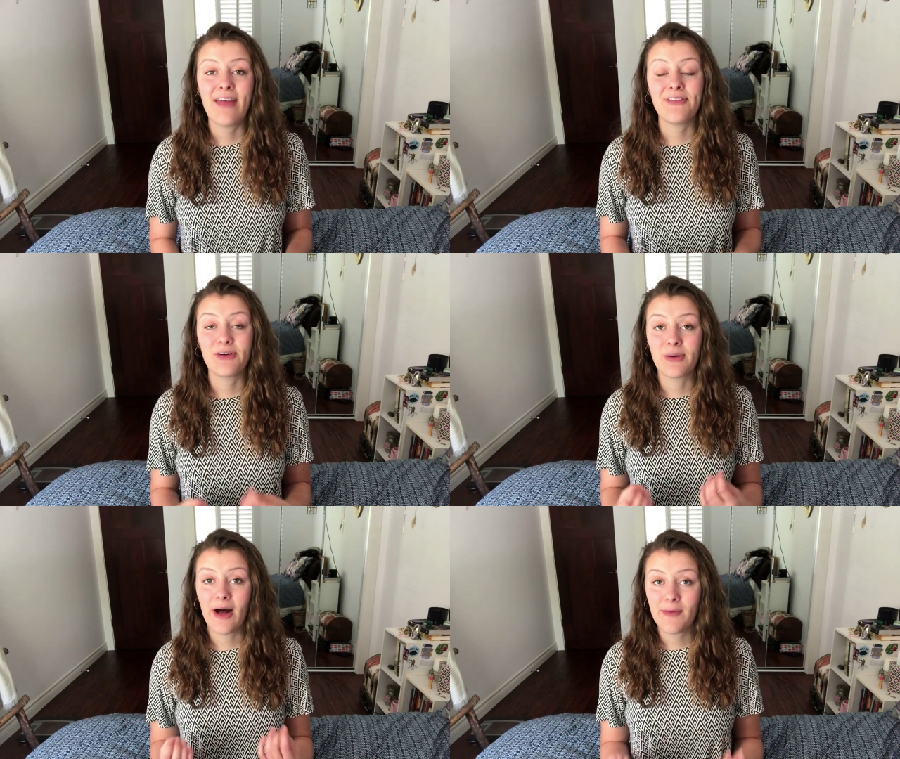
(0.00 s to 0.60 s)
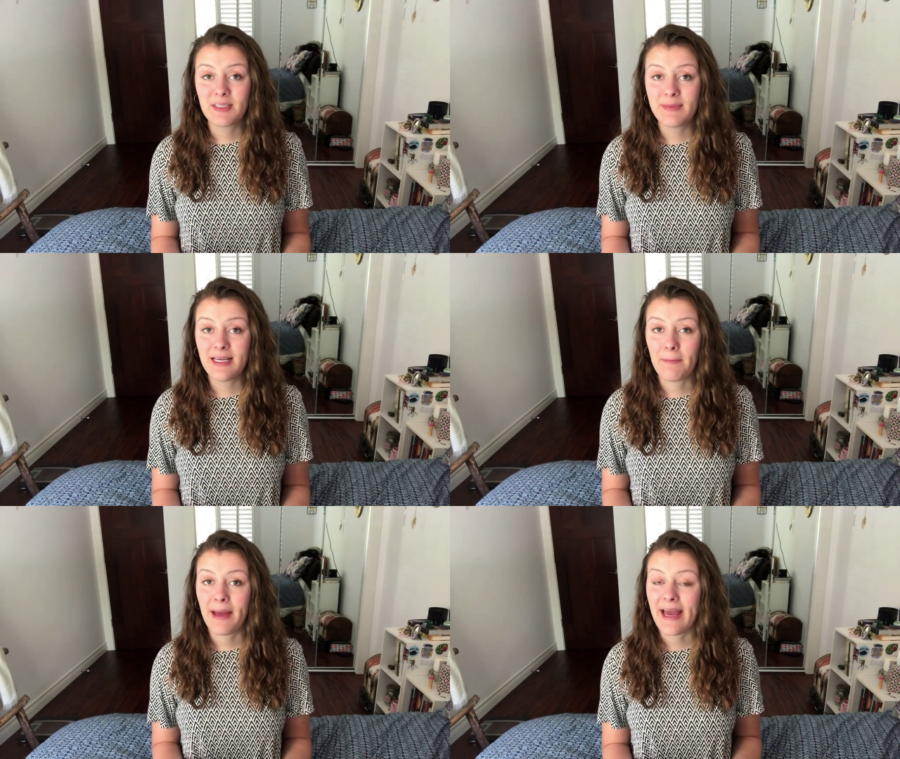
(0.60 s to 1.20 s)
And then there will always
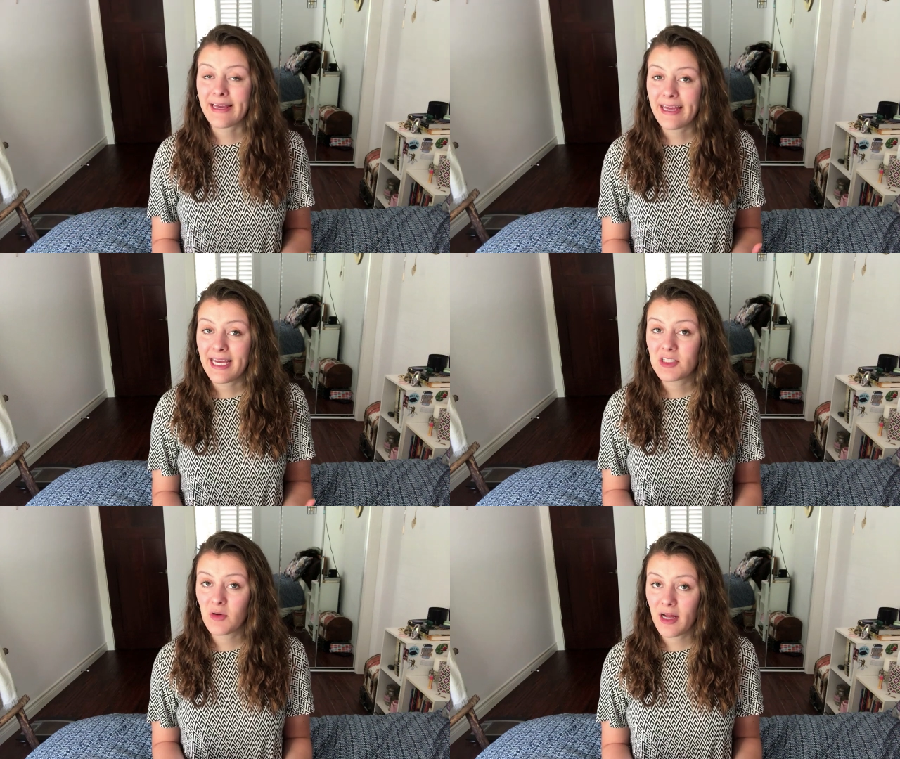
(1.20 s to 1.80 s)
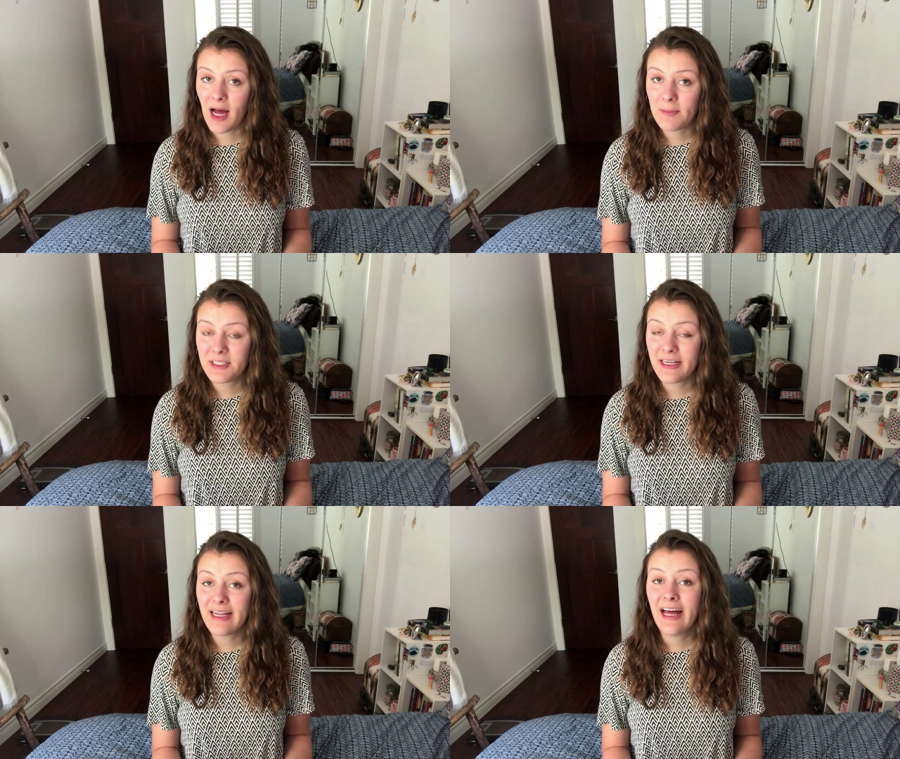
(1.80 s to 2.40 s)
be a pancake sort of
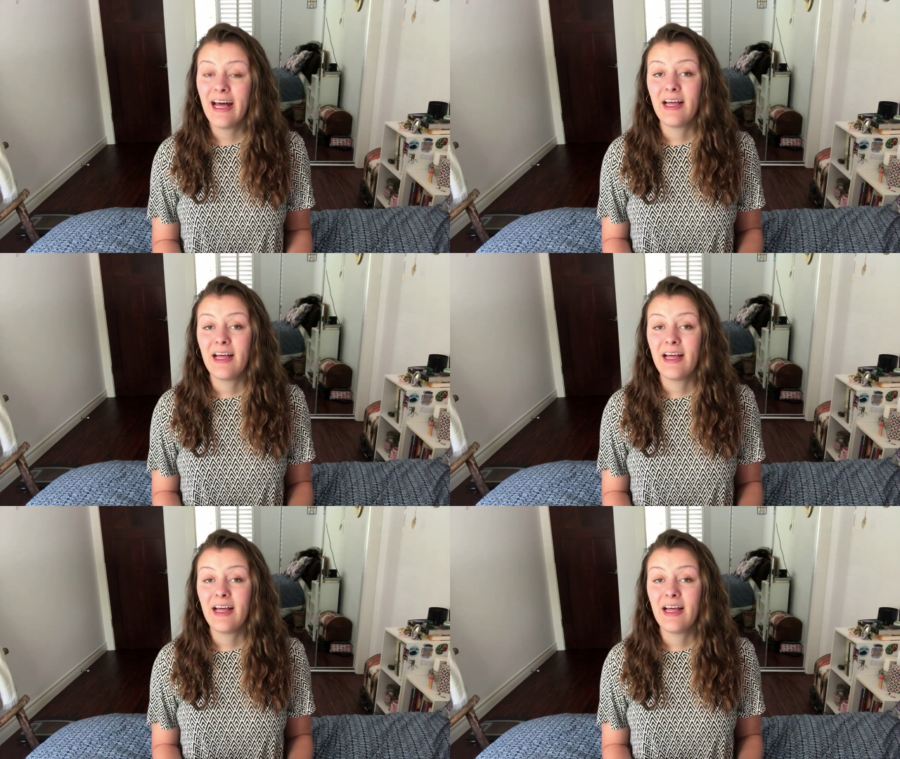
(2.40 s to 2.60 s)
option